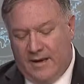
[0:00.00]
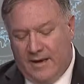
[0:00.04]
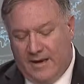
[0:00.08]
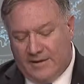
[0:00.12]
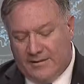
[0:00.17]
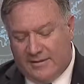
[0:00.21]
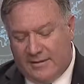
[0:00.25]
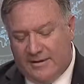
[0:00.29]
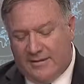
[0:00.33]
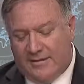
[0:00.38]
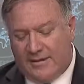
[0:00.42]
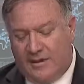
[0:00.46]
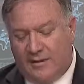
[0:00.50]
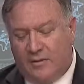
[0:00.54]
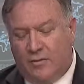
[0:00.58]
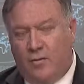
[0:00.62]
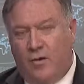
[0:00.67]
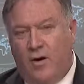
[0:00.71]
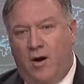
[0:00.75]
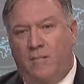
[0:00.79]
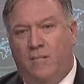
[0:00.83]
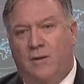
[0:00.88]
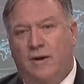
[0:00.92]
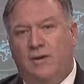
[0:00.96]
As I said
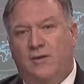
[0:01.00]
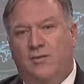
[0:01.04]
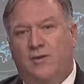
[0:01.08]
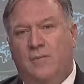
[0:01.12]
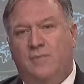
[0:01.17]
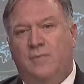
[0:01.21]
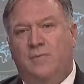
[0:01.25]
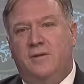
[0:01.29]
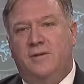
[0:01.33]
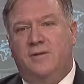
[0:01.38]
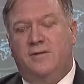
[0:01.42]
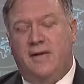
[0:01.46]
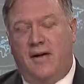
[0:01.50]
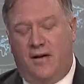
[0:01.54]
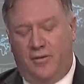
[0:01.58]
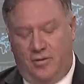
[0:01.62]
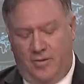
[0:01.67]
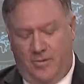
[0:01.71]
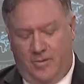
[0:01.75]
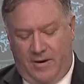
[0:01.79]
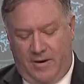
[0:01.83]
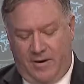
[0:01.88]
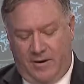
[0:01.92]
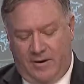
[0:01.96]
throughout my trip to South
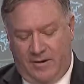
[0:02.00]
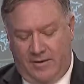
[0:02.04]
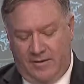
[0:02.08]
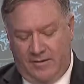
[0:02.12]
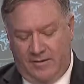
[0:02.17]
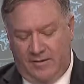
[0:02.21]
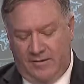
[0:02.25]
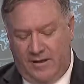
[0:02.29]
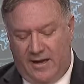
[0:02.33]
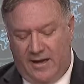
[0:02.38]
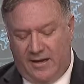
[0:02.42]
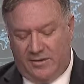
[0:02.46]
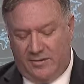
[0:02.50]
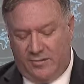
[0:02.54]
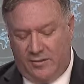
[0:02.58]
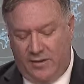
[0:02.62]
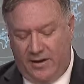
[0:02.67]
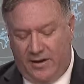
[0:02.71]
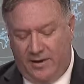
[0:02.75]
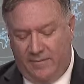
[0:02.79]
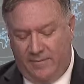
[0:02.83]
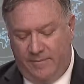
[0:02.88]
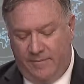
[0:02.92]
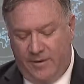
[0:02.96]
America this last
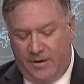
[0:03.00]
week,